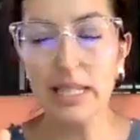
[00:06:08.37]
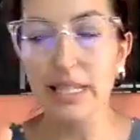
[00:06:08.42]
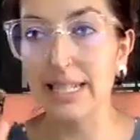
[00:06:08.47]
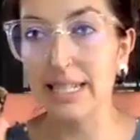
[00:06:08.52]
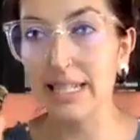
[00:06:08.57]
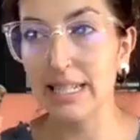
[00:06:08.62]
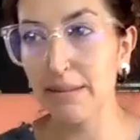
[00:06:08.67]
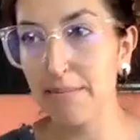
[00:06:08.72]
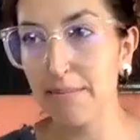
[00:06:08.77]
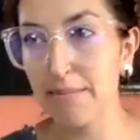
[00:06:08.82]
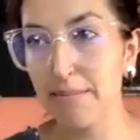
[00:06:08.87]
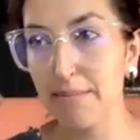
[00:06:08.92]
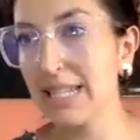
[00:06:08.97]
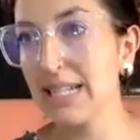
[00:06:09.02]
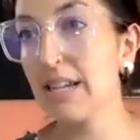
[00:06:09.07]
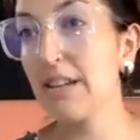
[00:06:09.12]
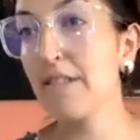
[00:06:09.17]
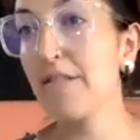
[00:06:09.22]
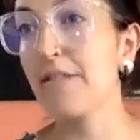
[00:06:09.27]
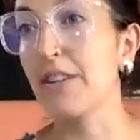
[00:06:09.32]
This is
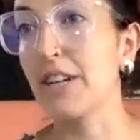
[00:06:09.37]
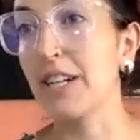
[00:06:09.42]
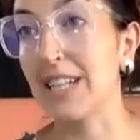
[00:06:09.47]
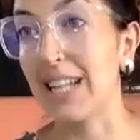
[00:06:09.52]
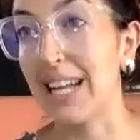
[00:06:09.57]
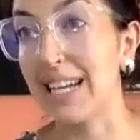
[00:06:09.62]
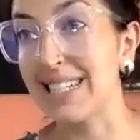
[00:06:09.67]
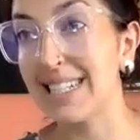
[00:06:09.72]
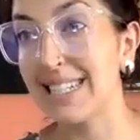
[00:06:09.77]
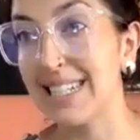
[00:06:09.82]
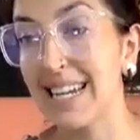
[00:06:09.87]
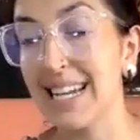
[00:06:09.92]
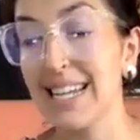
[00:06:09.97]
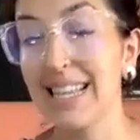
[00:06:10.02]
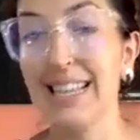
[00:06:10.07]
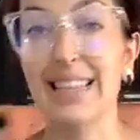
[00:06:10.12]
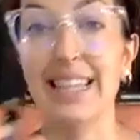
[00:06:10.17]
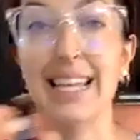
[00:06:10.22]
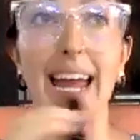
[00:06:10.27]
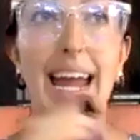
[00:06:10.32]
amazing for
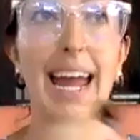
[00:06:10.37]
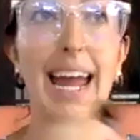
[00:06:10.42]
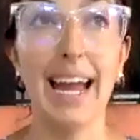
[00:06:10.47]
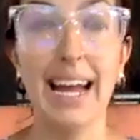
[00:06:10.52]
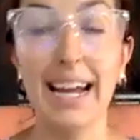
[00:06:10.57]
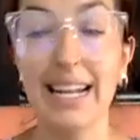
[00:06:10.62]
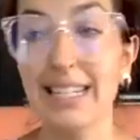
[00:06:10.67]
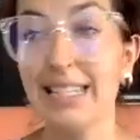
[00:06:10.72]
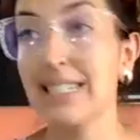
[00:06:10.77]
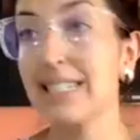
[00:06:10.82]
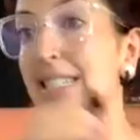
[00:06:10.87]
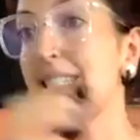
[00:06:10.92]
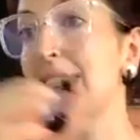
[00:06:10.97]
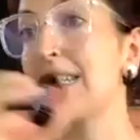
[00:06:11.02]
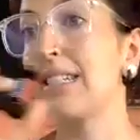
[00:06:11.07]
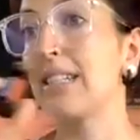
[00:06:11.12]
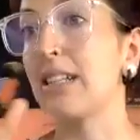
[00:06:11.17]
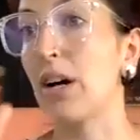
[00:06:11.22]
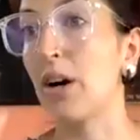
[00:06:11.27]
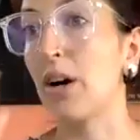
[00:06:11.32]
cleansing the hands,
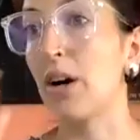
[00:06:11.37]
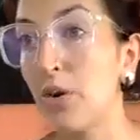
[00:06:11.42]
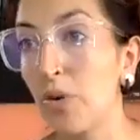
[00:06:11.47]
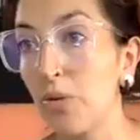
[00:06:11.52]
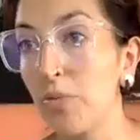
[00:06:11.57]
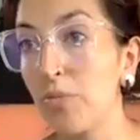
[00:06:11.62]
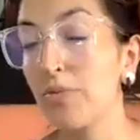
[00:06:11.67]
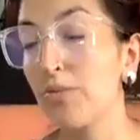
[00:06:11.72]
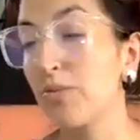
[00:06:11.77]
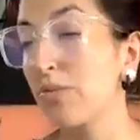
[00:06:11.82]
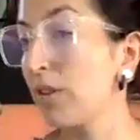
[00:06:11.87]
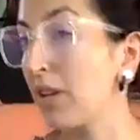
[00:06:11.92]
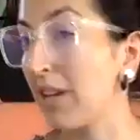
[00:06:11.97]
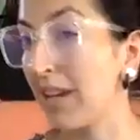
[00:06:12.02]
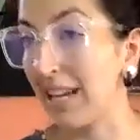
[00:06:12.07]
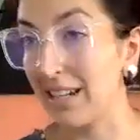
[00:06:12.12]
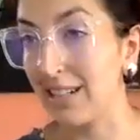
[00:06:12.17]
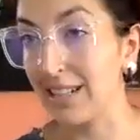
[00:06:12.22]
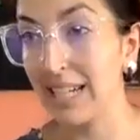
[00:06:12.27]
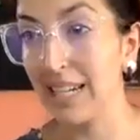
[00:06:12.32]
the home. You
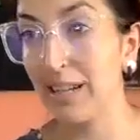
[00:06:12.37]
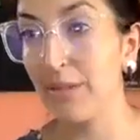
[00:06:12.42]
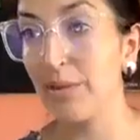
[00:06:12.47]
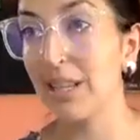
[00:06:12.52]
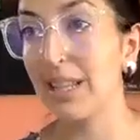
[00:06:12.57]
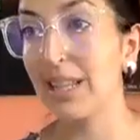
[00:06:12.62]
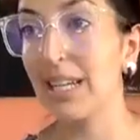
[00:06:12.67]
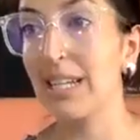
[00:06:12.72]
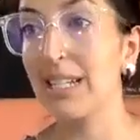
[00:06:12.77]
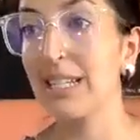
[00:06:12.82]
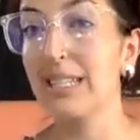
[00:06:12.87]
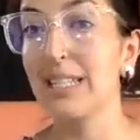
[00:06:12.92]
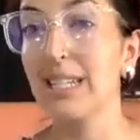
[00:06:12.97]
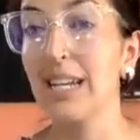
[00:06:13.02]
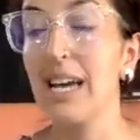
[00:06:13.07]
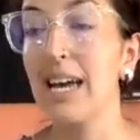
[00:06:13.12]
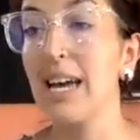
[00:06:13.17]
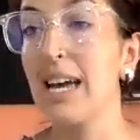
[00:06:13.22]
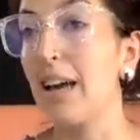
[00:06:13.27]
can clean with this.